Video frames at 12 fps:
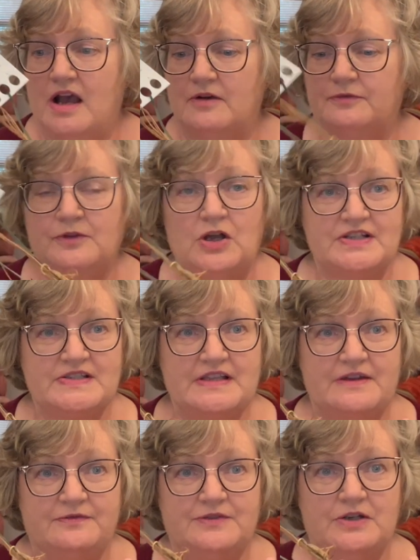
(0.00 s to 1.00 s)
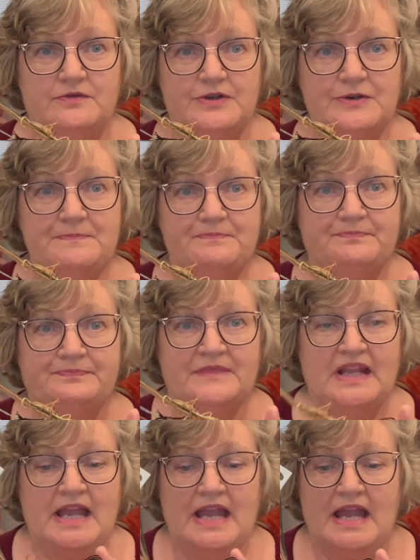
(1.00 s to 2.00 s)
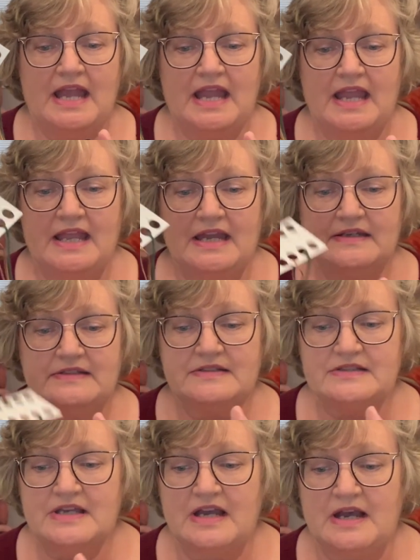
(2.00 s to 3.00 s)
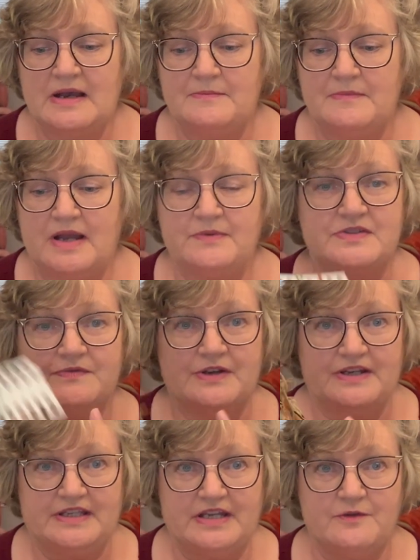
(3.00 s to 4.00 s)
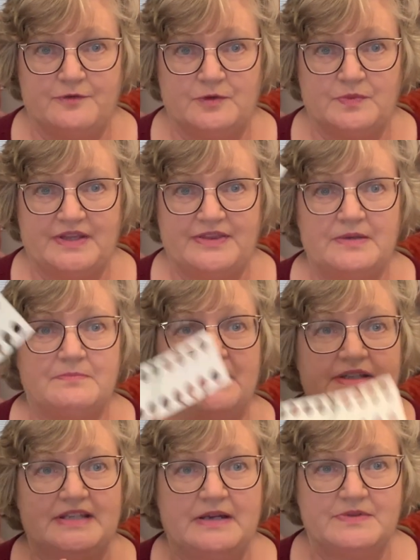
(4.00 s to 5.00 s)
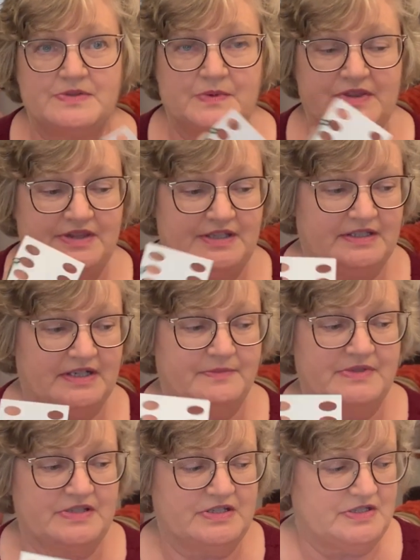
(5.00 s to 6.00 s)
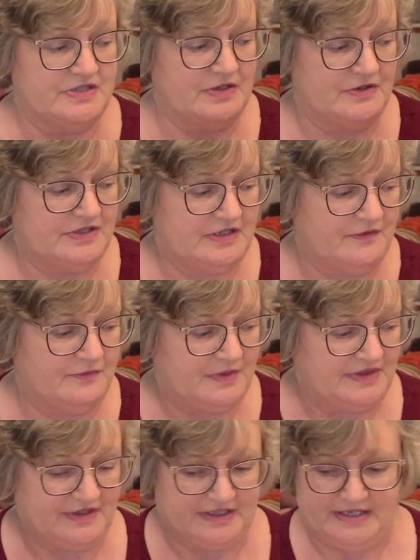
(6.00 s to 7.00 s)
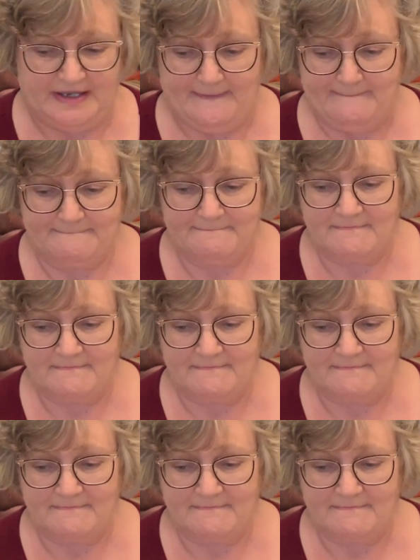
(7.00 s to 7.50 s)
floss left over, and I was very careful with it, but that was one thing that I was concerned of with the kit.